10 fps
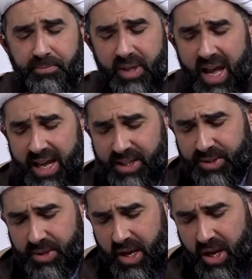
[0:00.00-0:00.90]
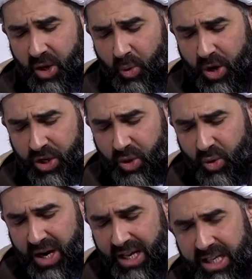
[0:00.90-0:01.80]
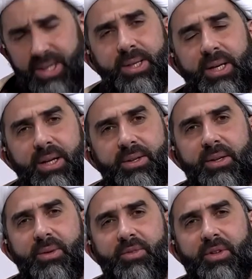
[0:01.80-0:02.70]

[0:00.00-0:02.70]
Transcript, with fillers: and when you are listening to the